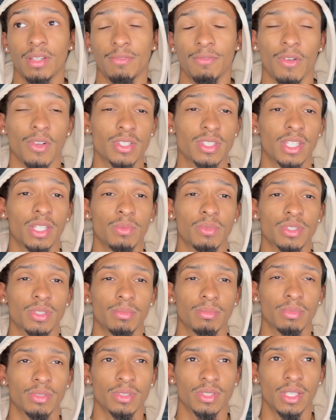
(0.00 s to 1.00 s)
first thing
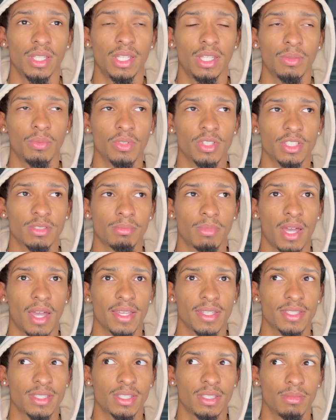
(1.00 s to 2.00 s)
was leaking was
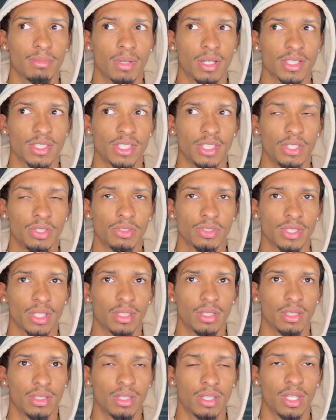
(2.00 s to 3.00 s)
my seals
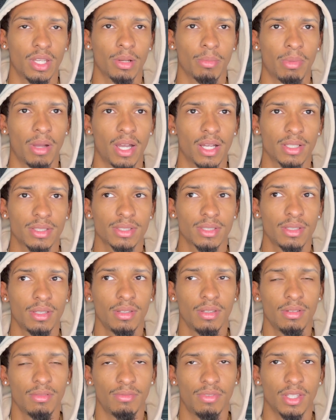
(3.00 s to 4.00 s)
on the gearbox.
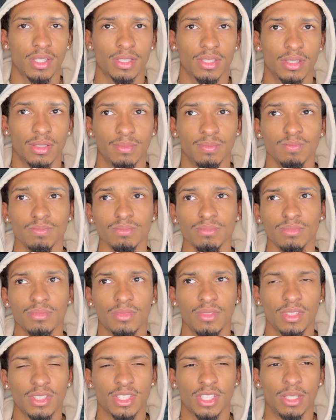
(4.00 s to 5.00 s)
Fixed it.
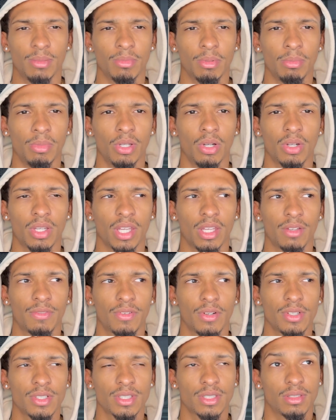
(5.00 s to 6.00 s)
Seemed to be okay at
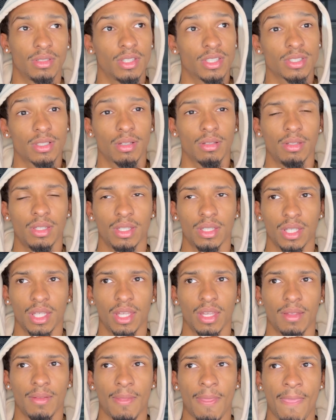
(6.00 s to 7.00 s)
first. Then started leaking
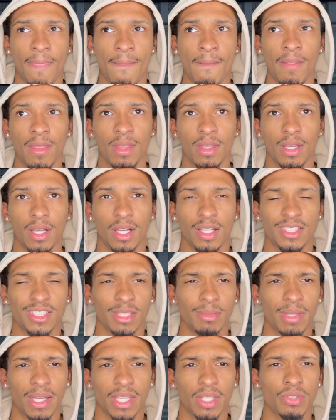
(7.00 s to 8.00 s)
again.
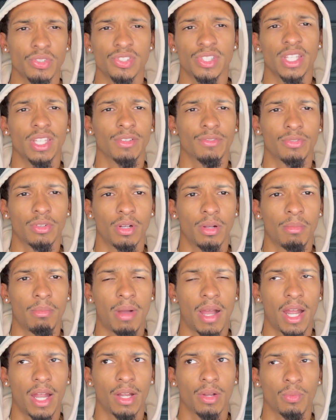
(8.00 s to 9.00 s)
Seemed like it was leaking from
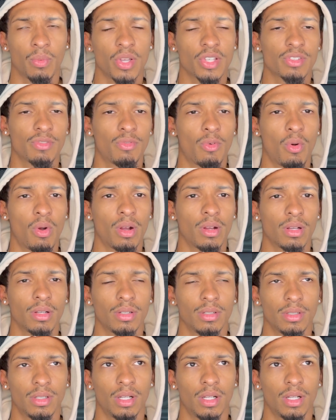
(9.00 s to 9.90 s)
my reservoir,